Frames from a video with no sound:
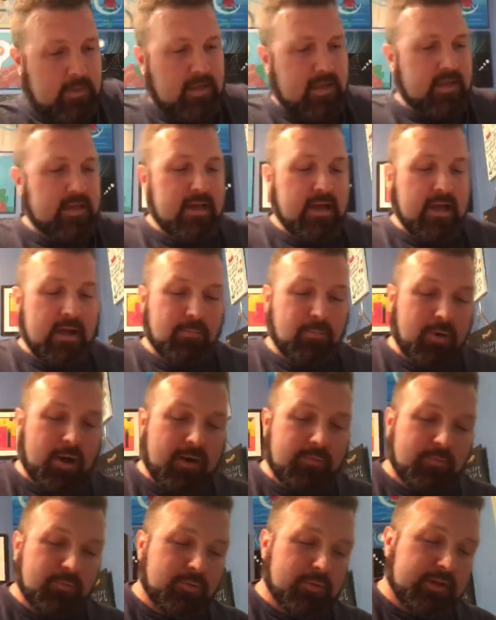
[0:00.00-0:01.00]
Yeah, I'm
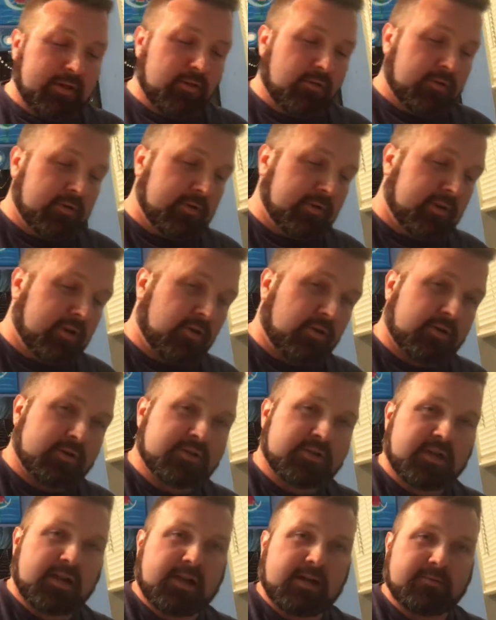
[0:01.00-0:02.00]
probably going to the card
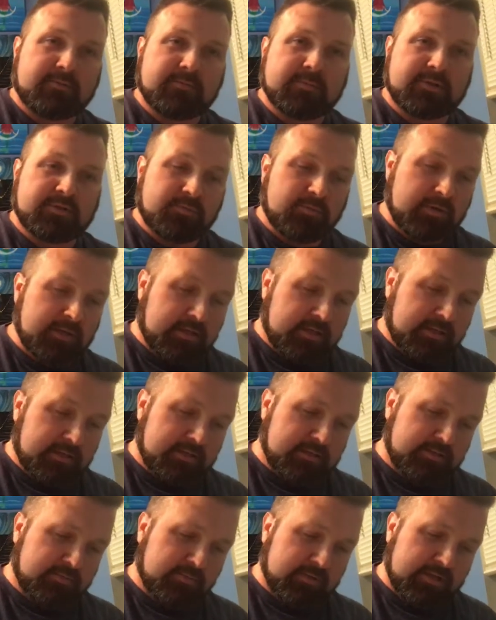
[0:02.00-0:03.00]
shop this
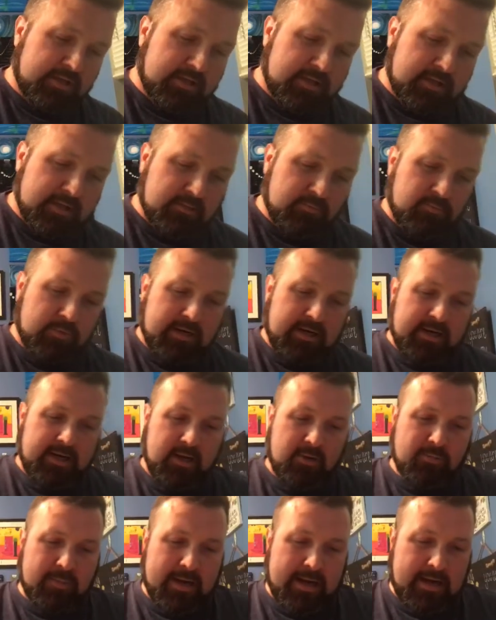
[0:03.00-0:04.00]
weekend when I
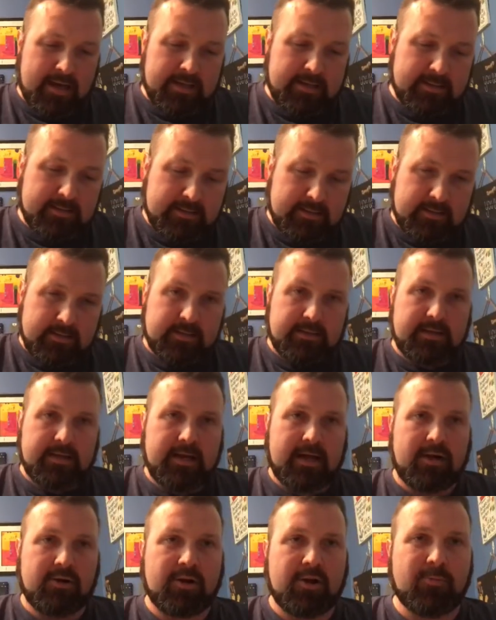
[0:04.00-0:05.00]
go by.
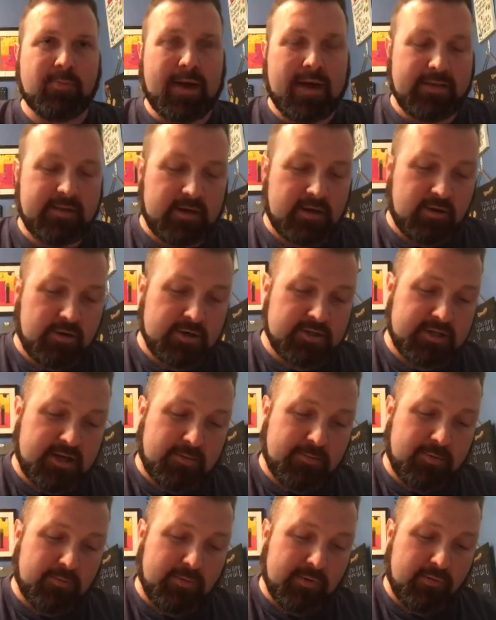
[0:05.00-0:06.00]
I'll go by the card
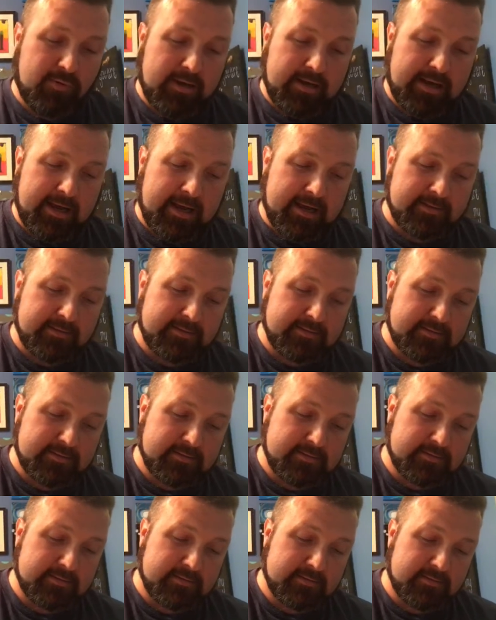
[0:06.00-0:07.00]
shop on my way to
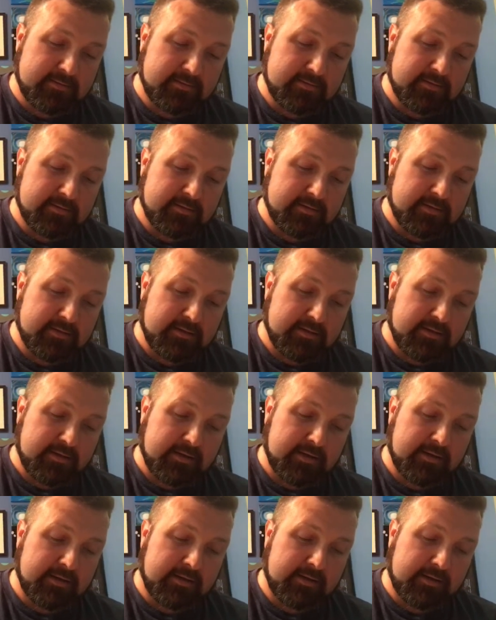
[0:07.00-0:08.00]
Athens,
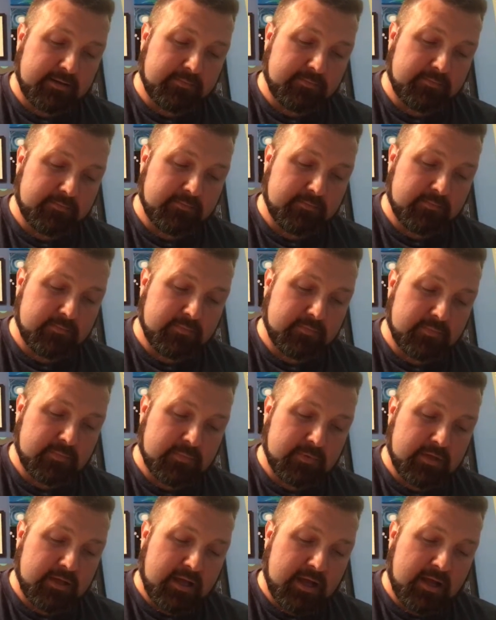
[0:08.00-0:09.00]
and
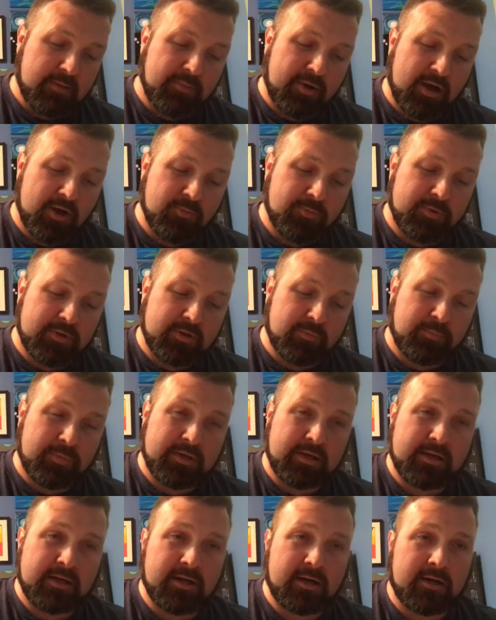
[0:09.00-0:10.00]
I'm hoping to
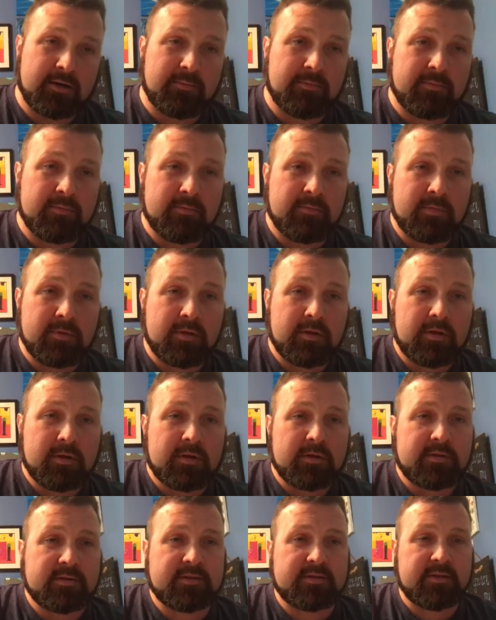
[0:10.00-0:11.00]
pick up
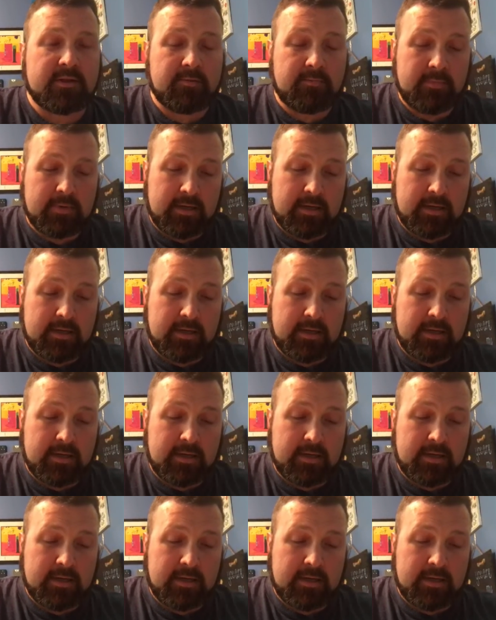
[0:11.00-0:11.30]
some.